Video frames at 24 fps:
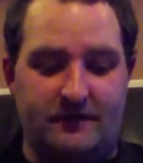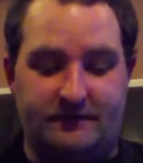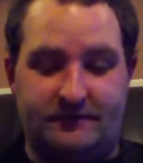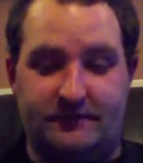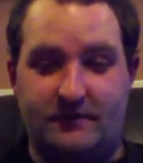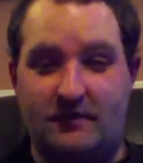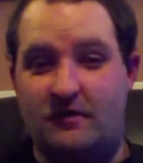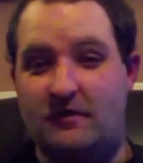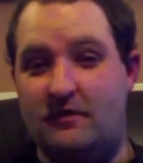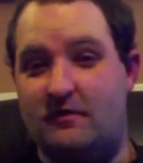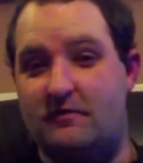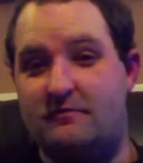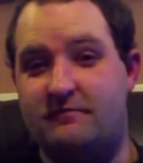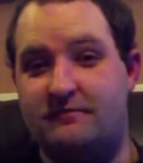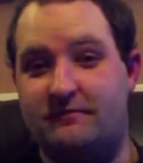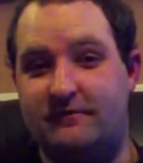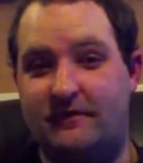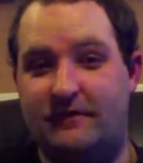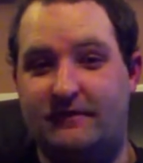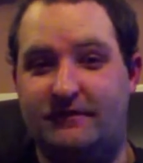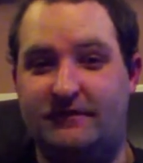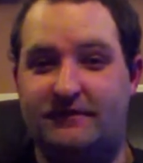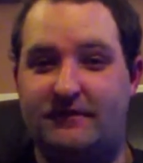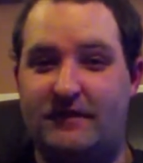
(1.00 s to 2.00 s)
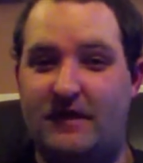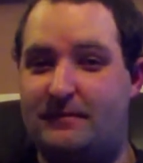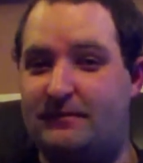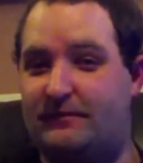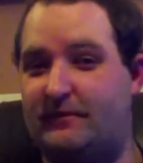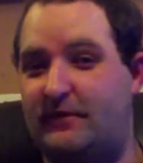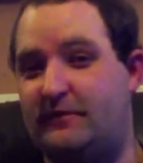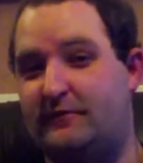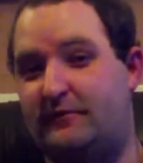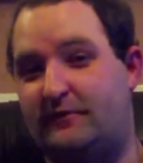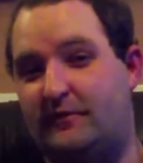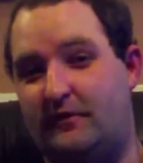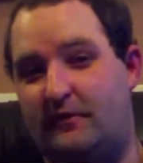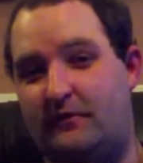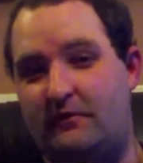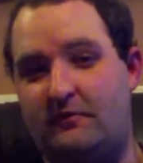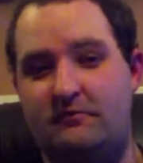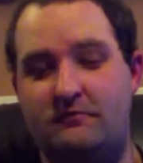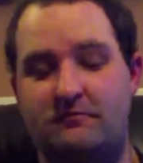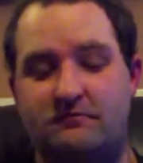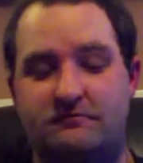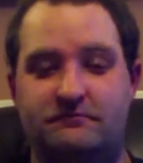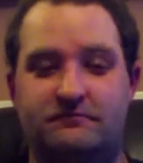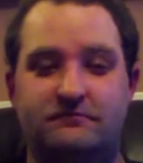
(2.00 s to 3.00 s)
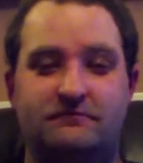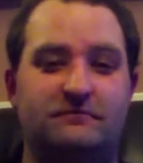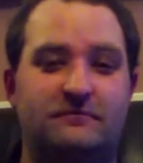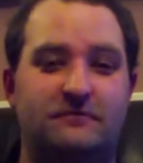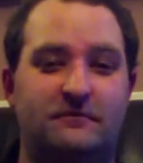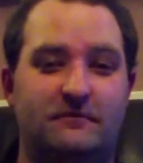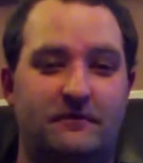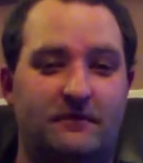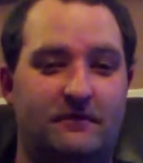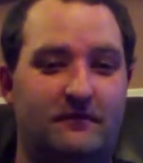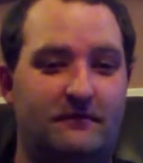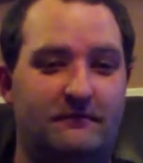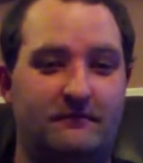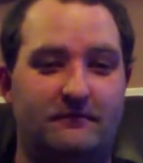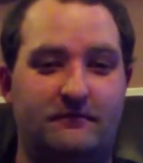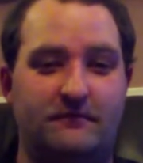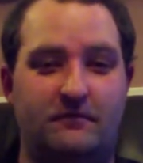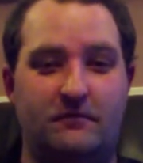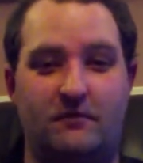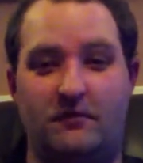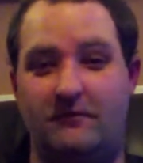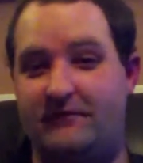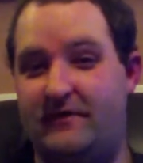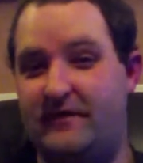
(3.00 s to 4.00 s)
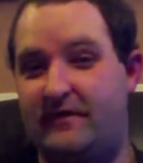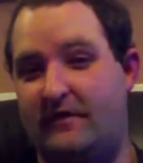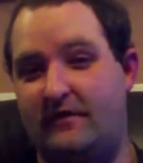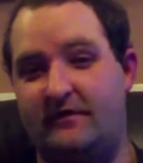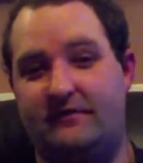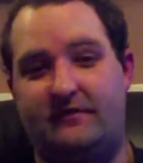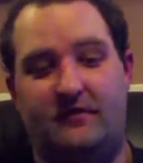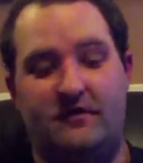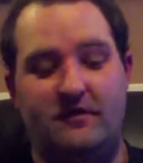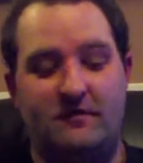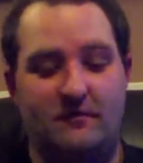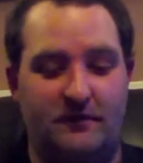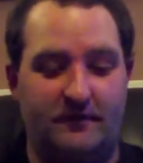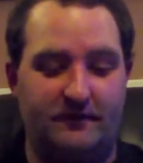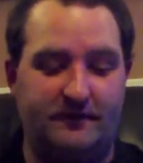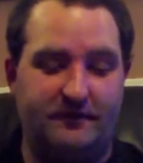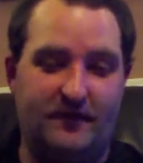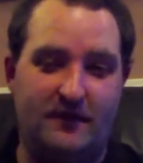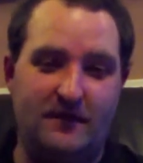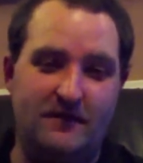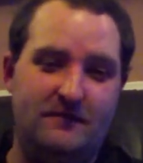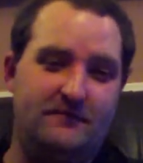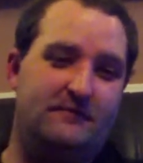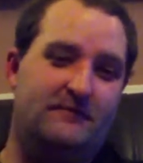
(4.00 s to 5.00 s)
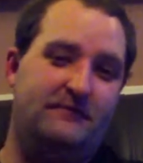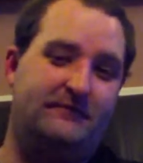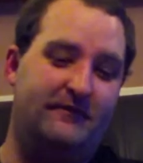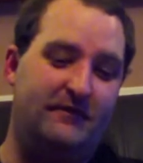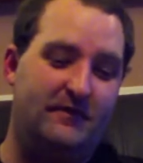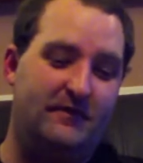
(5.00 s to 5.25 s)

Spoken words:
So this is episode 2, or video 2, I'll say, of